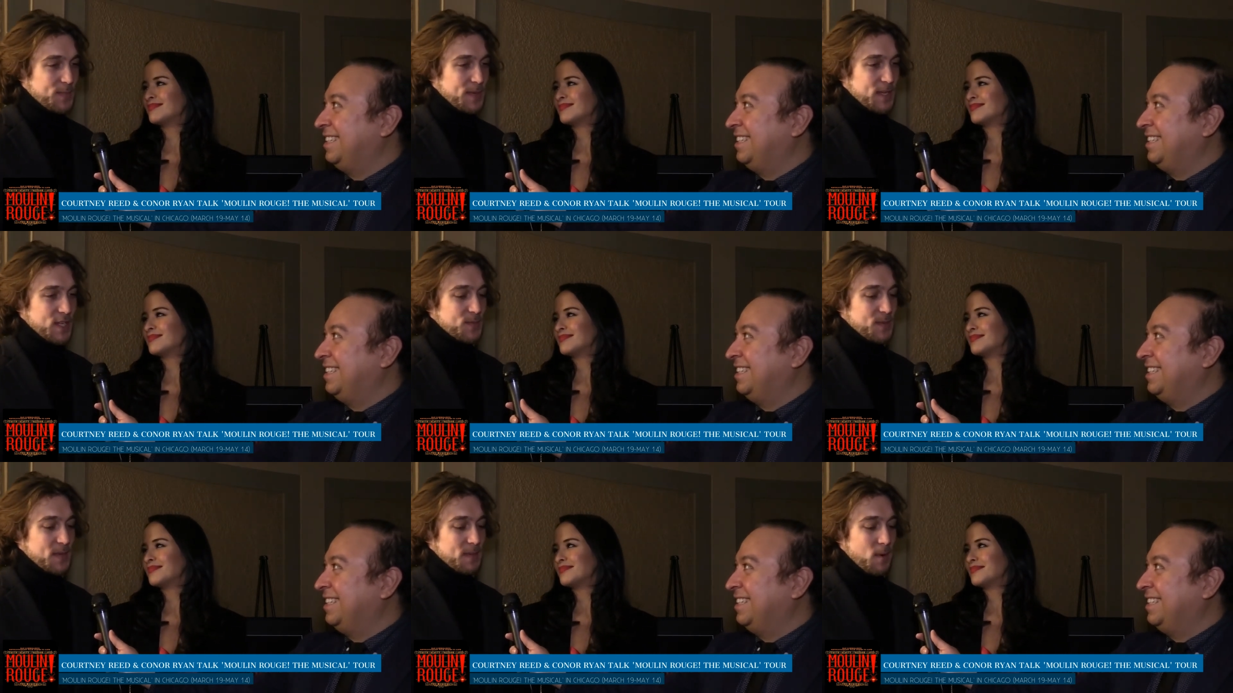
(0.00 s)

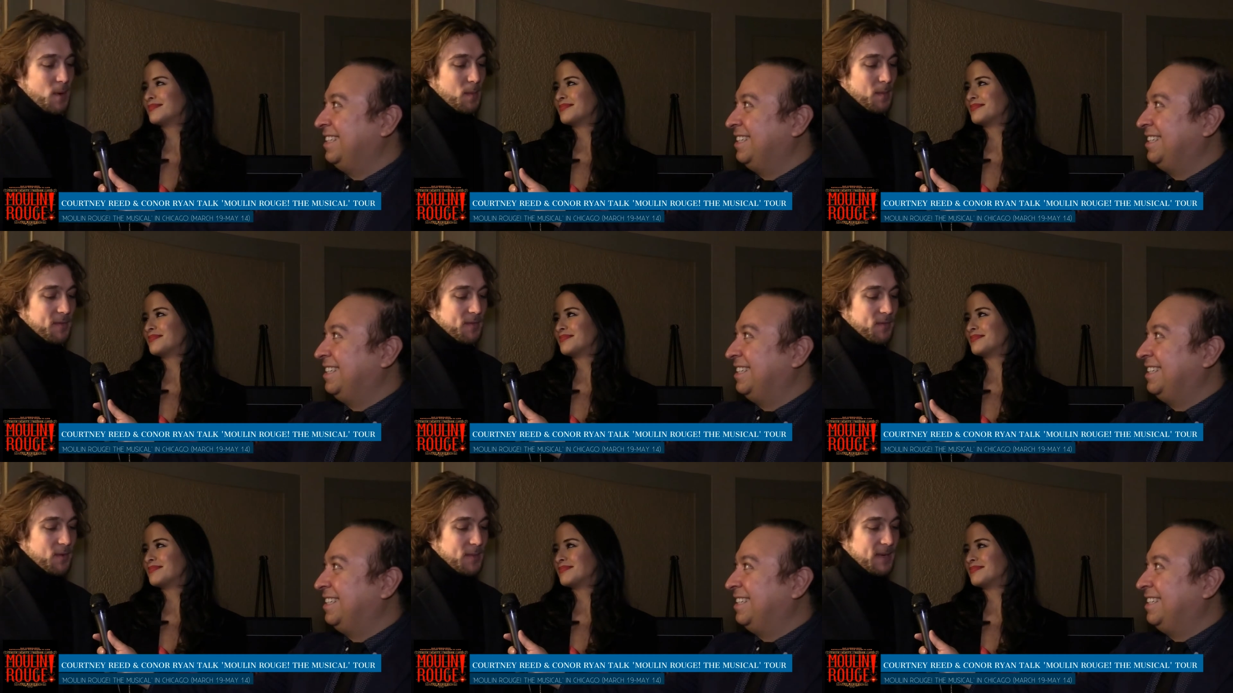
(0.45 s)
Speaker 1: pinch me
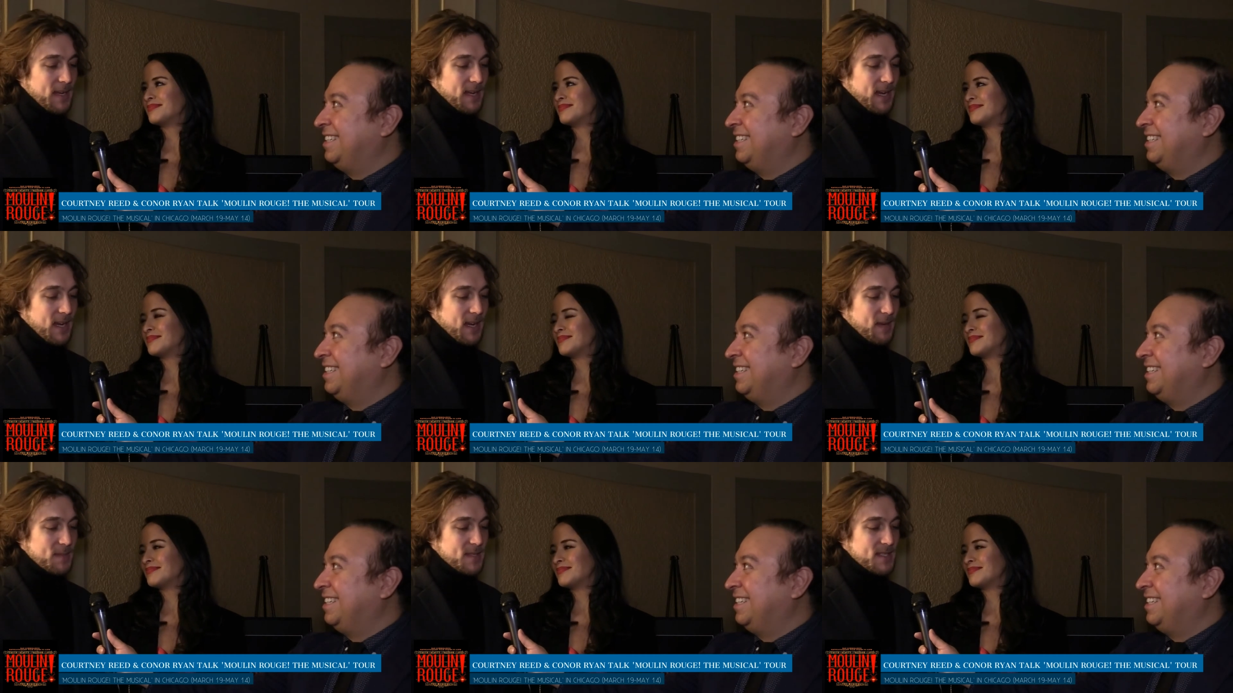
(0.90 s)
moment for me.
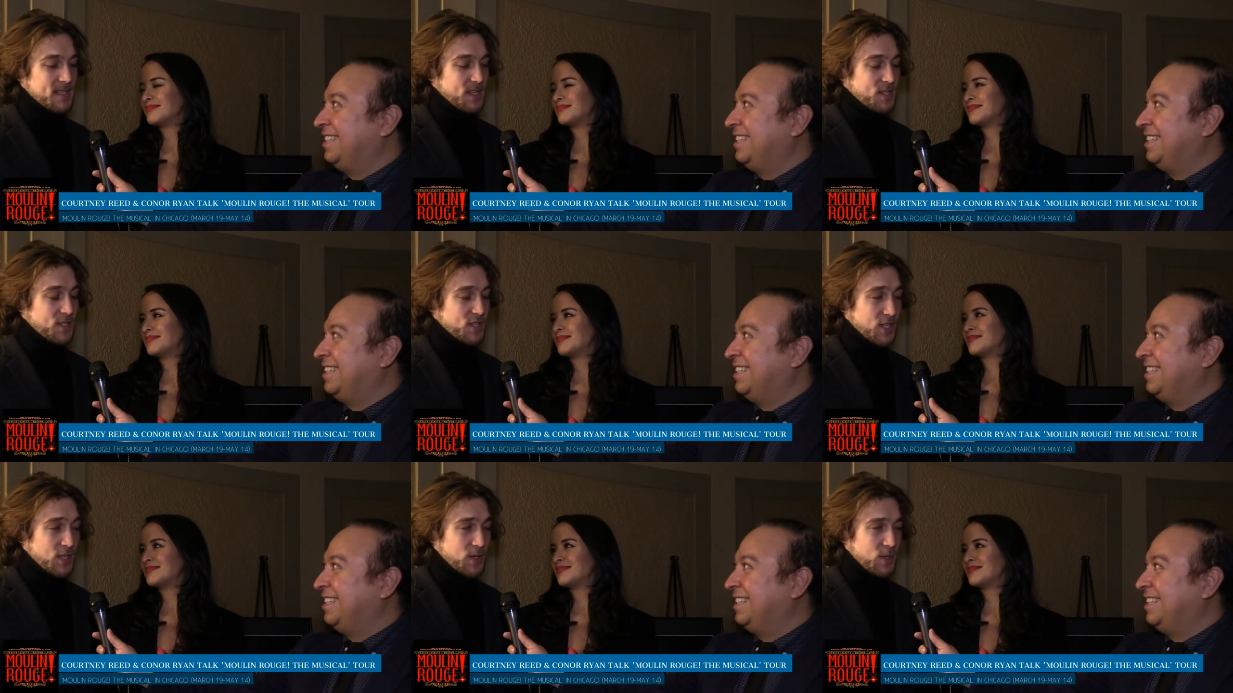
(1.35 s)
I'm
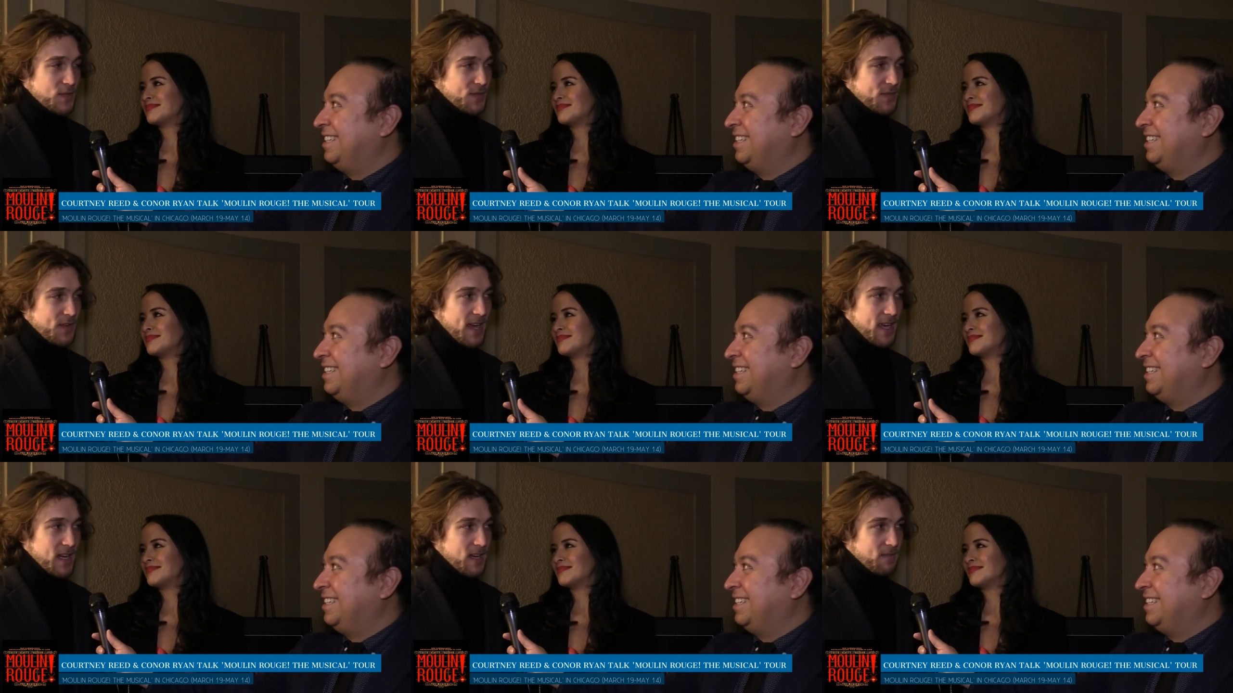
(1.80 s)
such a huge
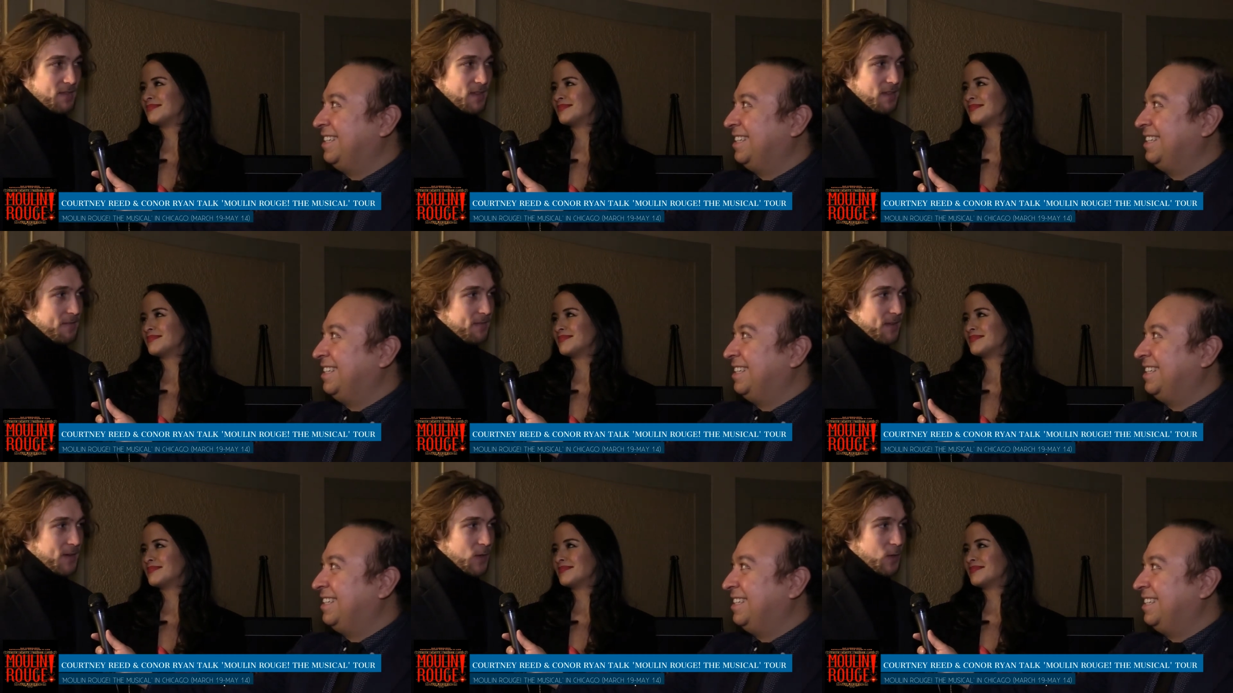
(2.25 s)
fan of the
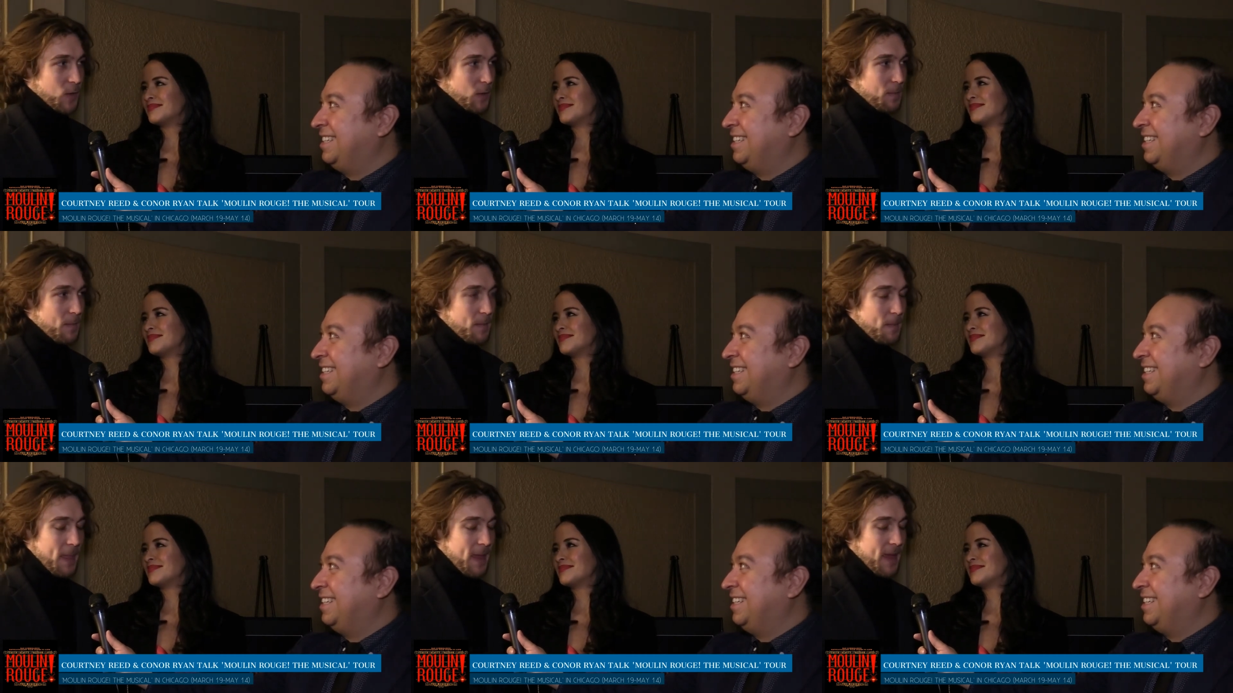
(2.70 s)

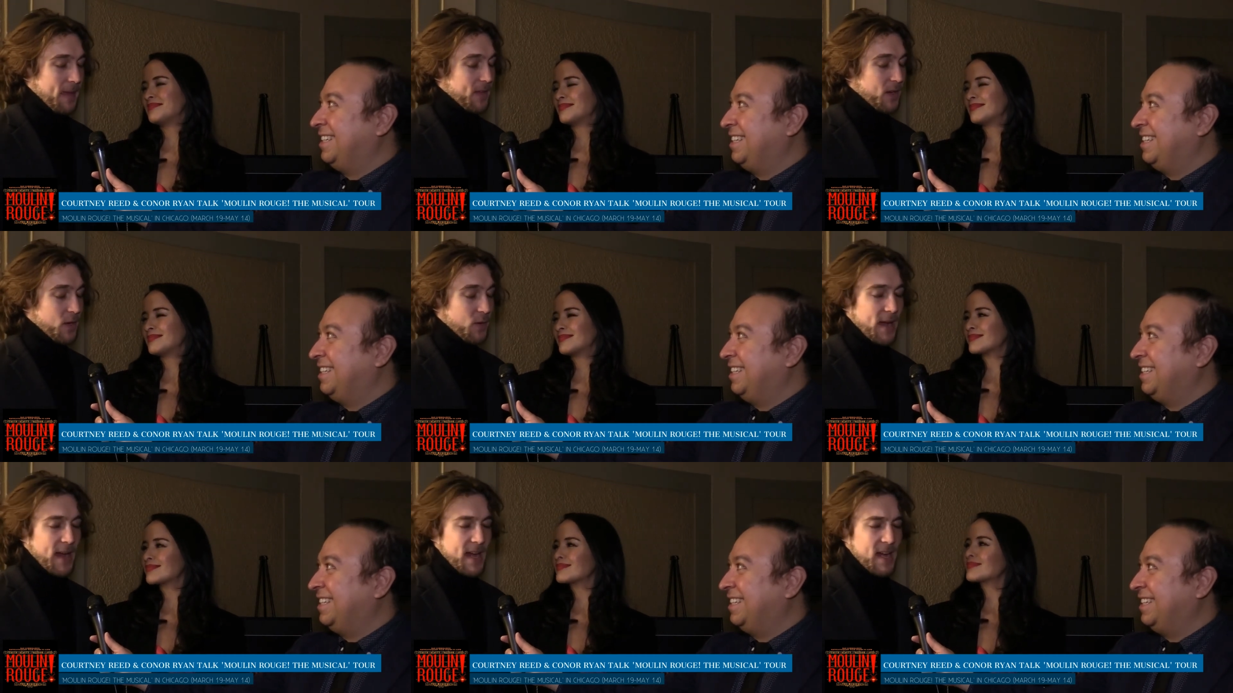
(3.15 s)
film and the
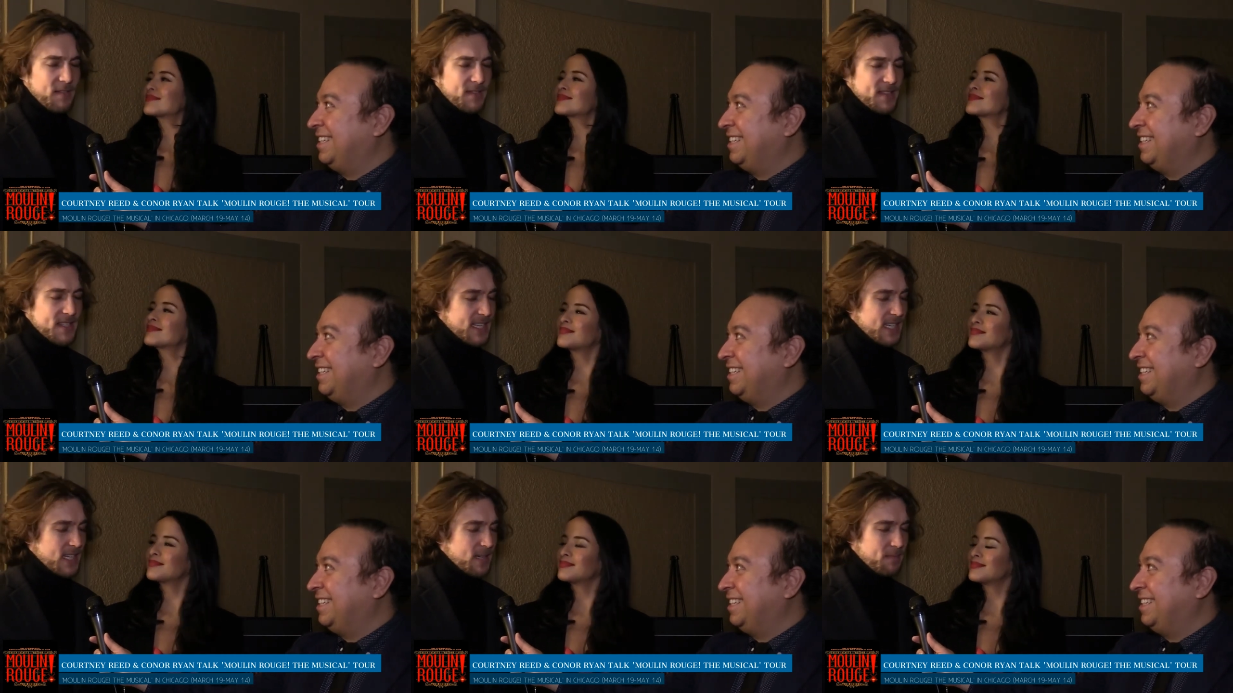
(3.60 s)
creative
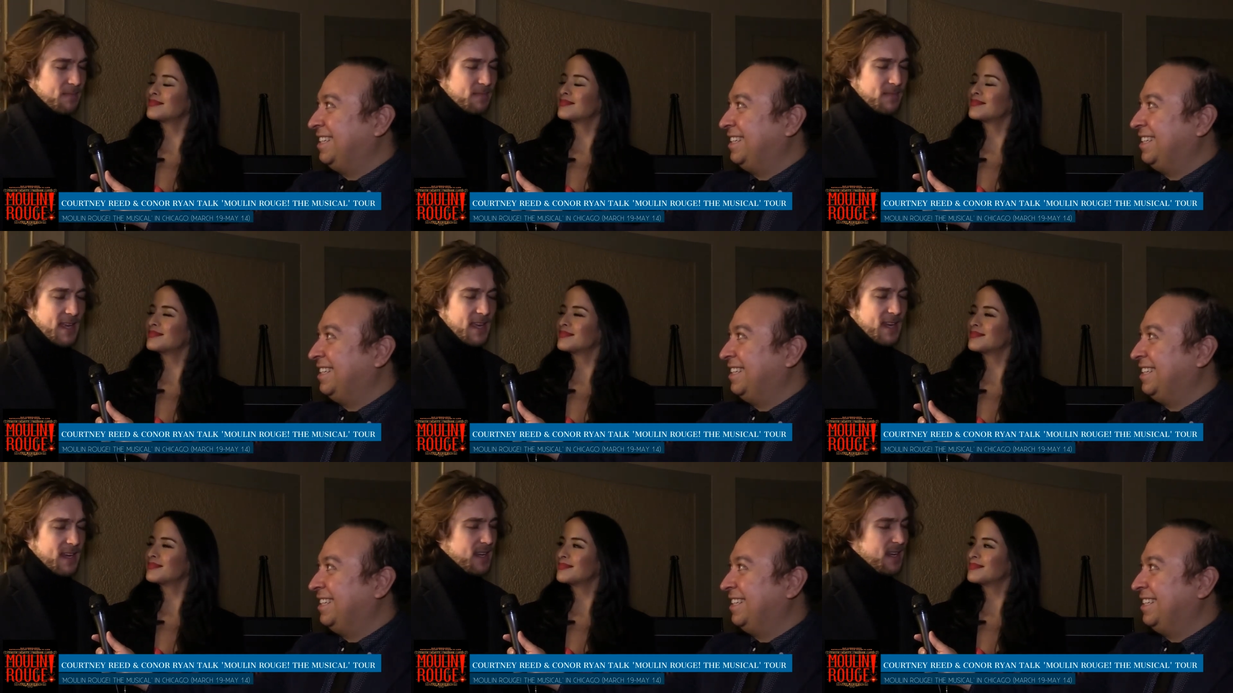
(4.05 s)
team
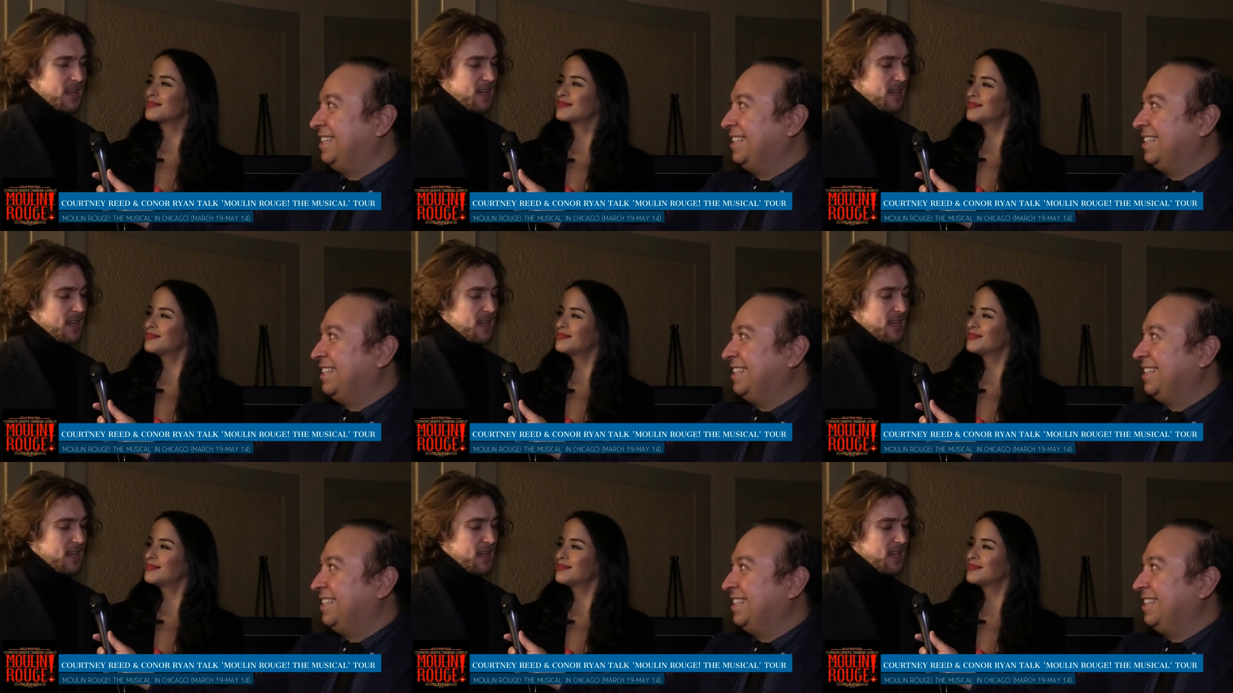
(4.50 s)
that